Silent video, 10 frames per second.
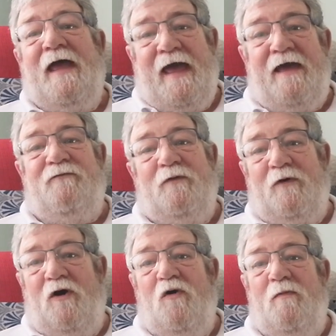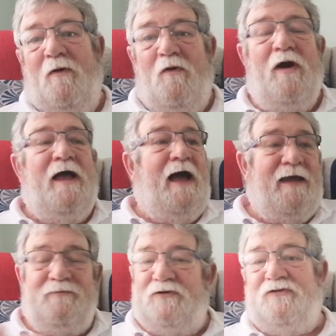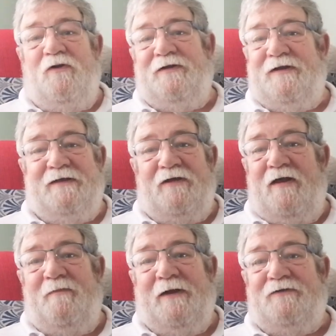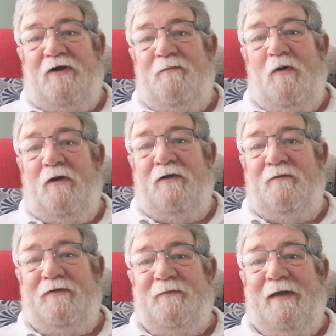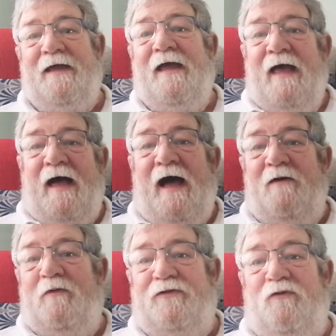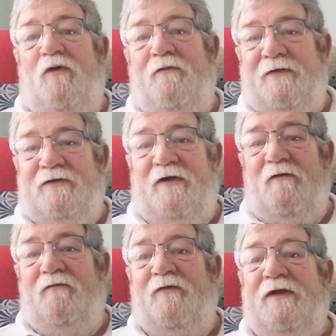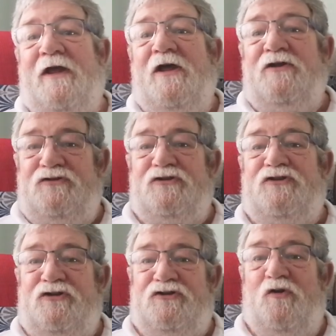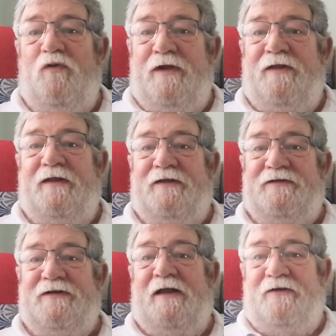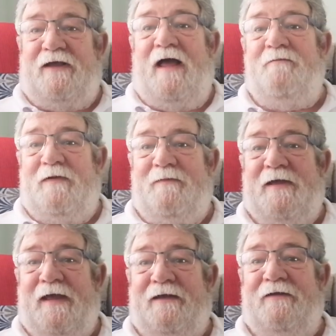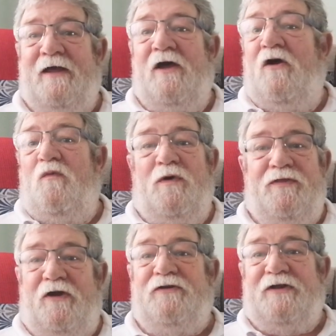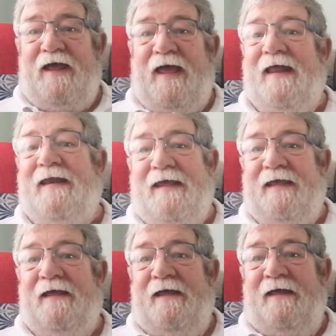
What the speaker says: If you were a hobo, I'm just going to take down a bit of tarpaulin with me, and we'll throw it over the top of it, just to show you that the shelter can be made without any